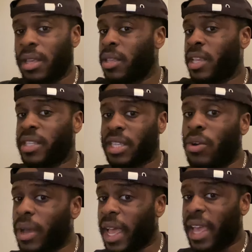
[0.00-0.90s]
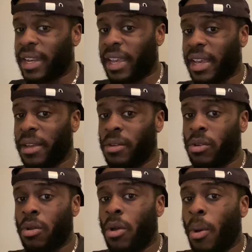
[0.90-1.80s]
There's still hair there,
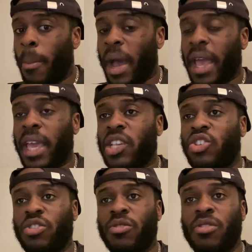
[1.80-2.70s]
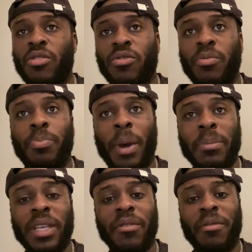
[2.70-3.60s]
but it's just bumps
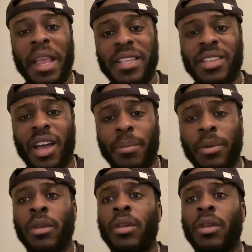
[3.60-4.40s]
that are raised up.